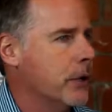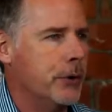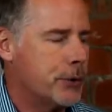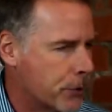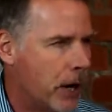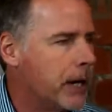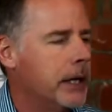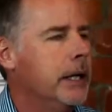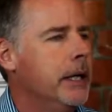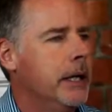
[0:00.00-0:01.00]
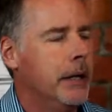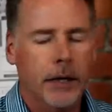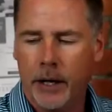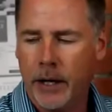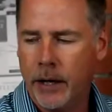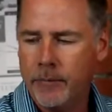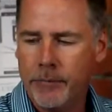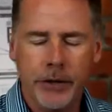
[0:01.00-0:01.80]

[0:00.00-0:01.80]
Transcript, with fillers: owners, right? Um,